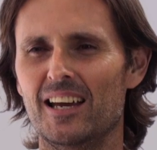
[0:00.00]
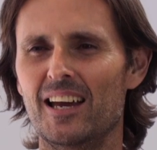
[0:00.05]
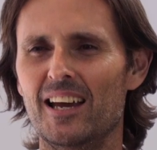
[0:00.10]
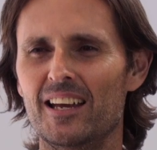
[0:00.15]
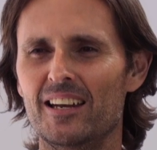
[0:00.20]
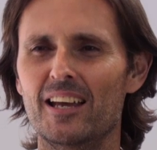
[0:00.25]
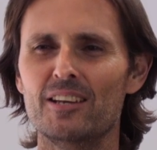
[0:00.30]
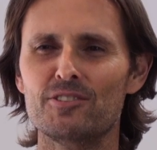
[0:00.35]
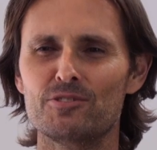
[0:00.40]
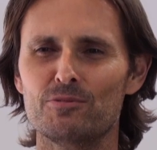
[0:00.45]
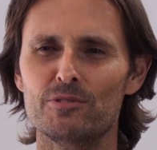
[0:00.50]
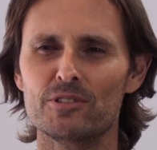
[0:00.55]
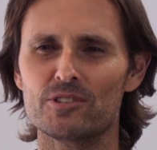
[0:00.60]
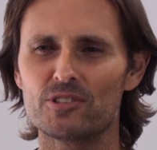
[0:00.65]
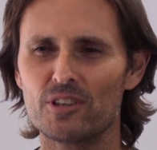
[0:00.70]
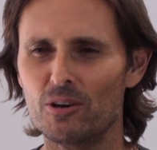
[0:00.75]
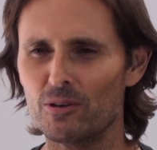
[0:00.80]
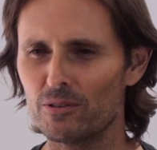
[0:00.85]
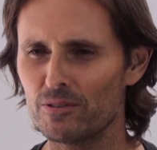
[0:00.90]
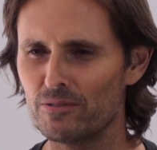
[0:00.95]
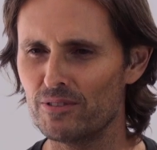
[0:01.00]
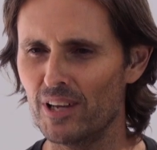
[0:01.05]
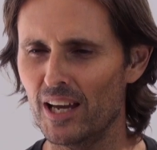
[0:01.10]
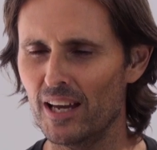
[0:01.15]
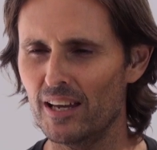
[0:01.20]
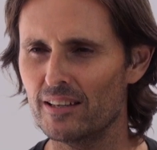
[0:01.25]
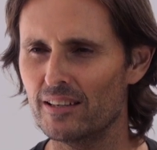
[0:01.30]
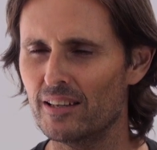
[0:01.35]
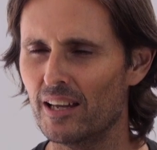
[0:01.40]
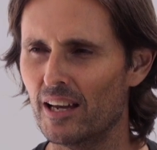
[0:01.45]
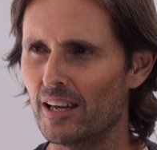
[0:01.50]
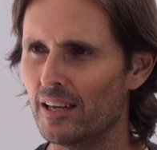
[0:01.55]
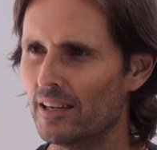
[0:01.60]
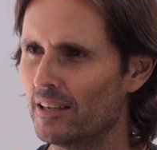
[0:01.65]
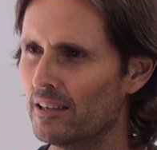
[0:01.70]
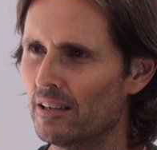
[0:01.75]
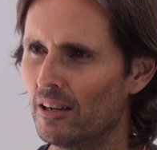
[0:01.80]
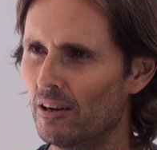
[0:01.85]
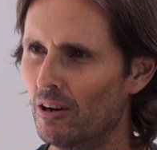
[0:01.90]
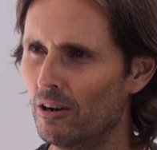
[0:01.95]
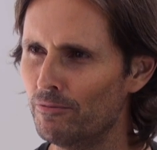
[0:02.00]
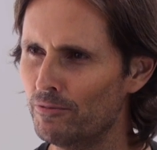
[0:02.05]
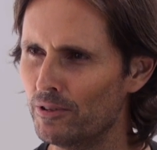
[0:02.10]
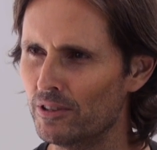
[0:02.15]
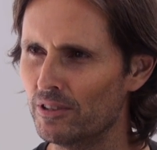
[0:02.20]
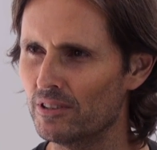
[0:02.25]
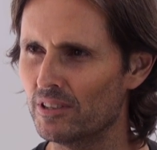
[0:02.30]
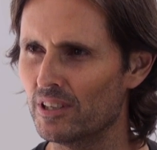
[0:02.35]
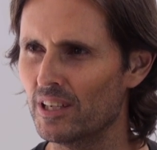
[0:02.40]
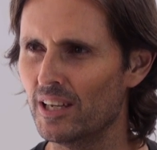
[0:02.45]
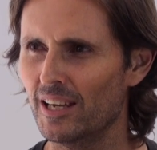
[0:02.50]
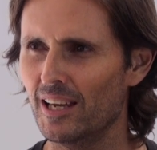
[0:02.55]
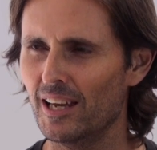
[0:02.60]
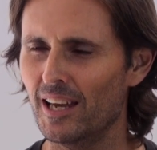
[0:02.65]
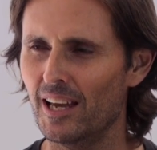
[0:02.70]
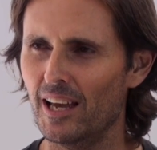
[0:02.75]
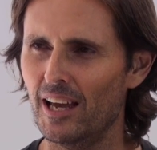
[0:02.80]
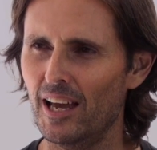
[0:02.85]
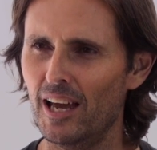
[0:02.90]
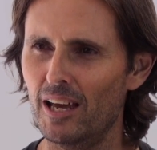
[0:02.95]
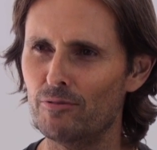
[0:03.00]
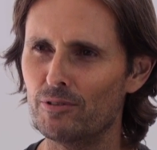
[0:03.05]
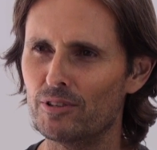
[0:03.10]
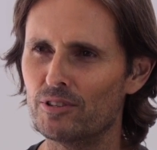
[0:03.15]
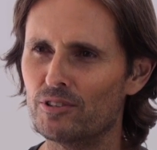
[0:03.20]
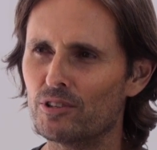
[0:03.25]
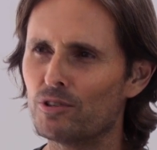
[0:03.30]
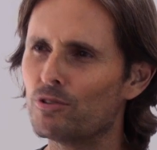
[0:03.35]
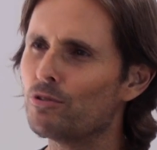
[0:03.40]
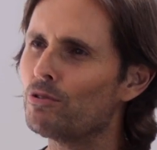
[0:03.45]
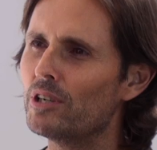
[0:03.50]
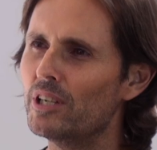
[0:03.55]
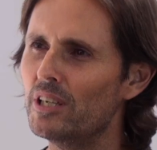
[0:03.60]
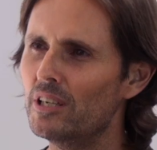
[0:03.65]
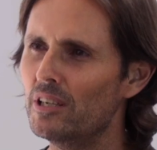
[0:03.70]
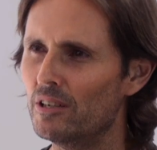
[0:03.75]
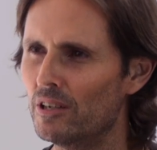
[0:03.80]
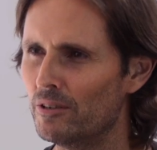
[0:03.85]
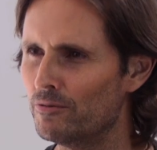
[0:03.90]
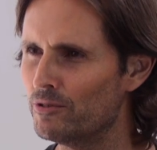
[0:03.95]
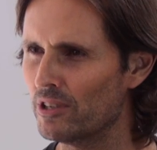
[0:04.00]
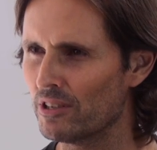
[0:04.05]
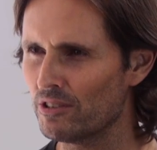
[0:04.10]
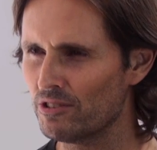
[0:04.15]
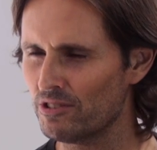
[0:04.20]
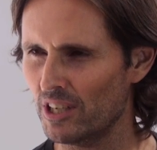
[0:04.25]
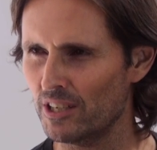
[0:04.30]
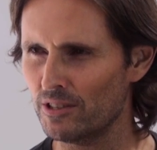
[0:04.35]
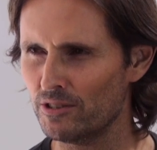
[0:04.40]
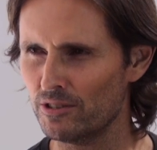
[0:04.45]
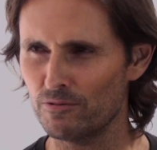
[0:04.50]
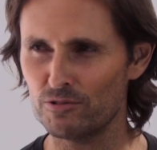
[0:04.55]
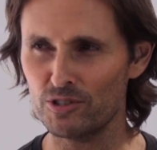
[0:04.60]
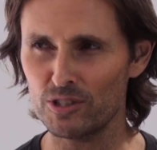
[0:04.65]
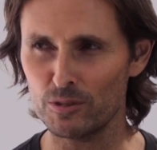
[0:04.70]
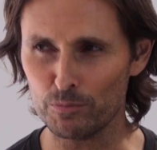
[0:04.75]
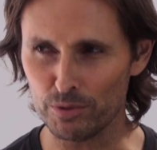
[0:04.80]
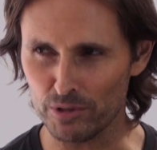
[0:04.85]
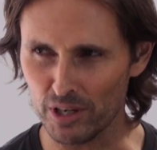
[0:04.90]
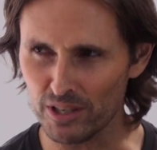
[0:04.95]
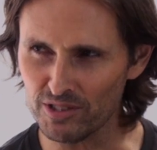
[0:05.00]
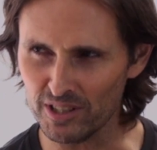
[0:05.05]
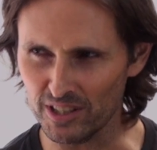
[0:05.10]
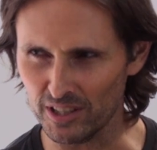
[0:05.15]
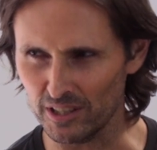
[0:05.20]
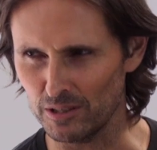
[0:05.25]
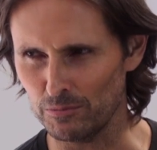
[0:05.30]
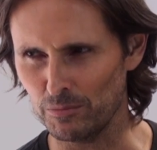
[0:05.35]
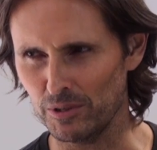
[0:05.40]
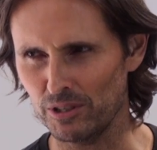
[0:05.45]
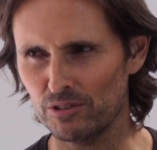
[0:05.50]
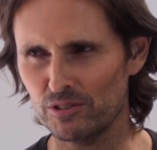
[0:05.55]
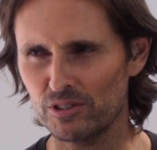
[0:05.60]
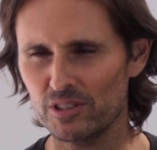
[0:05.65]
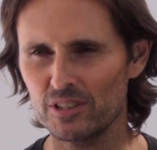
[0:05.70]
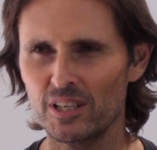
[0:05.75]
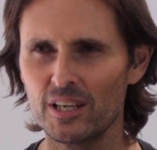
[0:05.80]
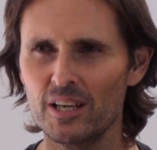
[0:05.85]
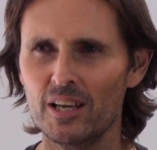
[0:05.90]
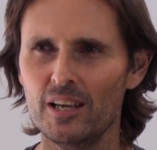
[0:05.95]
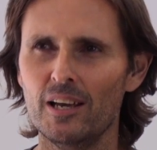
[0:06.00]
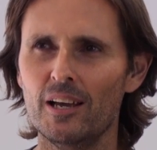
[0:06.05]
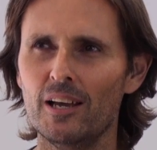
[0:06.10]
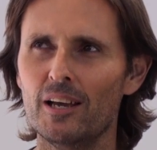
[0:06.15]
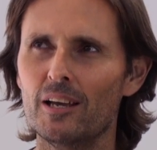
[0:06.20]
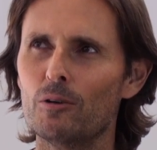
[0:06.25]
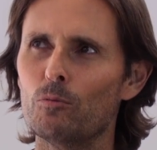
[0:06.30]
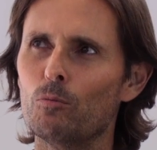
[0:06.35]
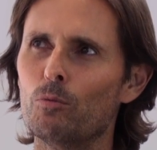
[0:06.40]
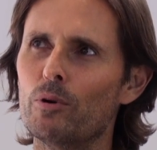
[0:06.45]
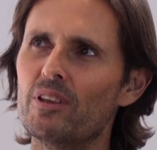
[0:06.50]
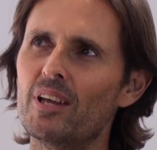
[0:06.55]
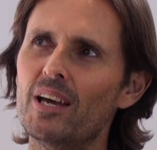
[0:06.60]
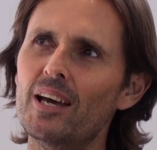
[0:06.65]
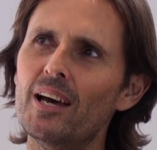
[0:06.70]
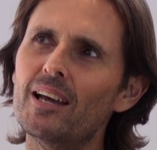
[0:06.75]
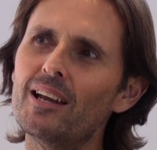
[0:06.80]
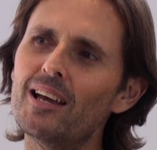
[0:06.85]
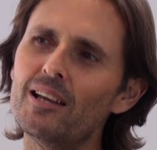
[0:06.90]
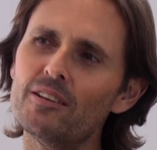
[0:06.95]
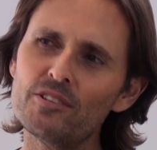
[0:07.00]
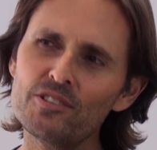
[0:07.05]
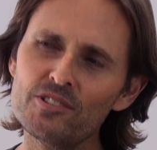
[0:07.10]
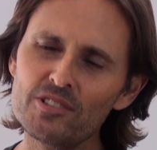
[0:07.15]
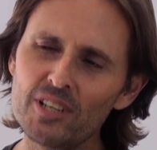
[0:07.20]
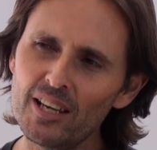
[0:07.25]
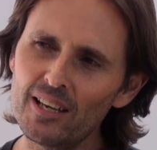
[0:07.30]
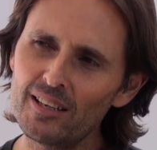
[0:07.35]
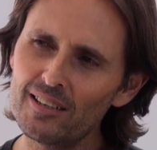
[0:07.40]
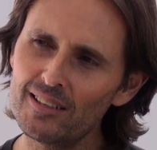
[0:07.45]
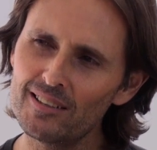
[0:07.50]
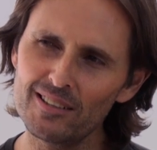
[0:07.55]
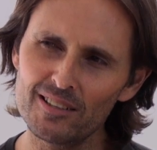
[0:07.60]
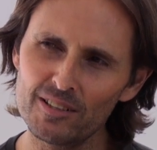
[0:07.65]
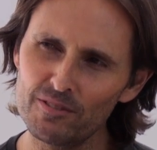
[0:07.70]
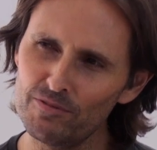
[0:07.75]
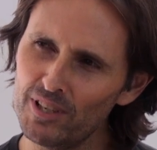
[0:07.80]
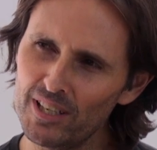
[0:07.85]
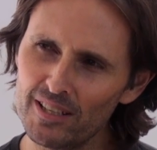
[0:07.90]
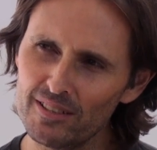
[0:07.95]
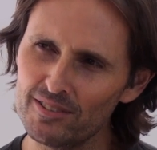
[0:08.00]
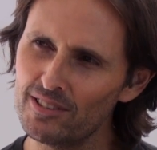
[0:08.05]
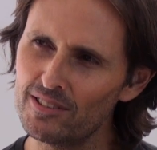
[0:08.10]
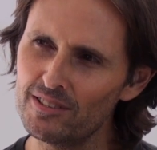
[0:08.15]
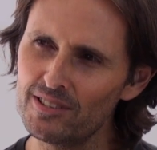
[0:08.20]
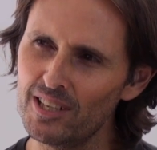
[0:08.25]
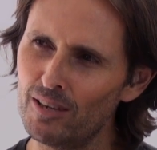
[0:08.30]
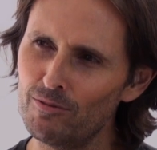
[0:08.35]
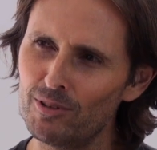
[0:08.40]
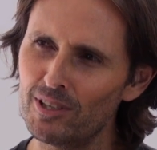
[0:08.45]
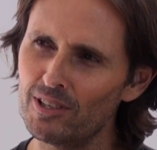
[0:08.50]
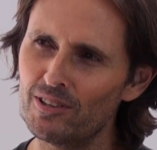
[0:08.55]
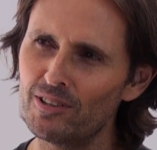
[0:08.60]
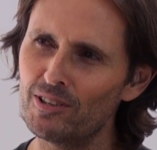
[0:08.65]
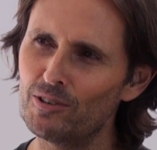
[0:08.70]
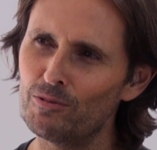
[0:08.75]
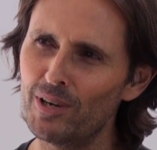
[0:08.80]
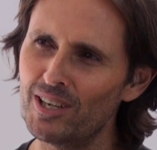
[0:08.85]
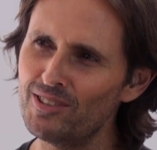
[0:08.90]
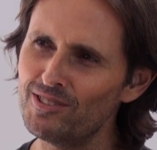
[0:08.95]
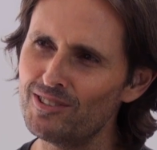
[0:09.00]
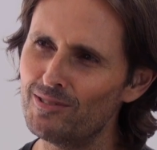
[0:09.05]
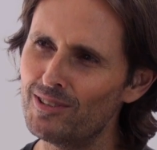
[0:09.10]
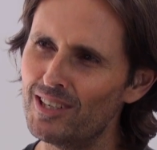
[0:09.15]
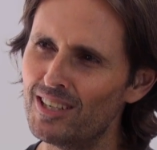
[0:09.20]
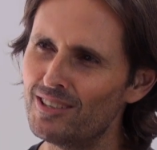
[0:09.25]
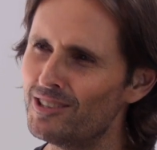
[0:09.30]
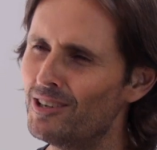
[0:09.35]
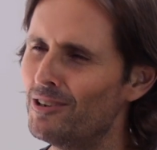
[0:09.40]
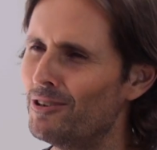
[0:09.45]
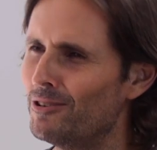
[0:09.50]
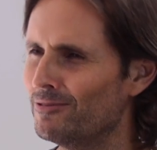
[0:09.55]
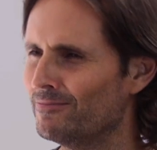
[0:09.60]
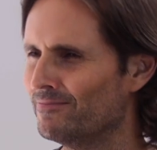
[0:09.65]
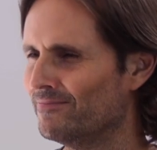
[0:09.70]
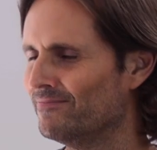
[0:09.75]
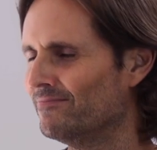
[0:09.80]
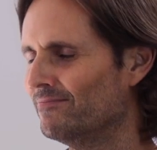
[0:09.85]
And as a result of that, they often have a degree of success of suppressing an emotion without understanding the effects it's having on the rest of their soul.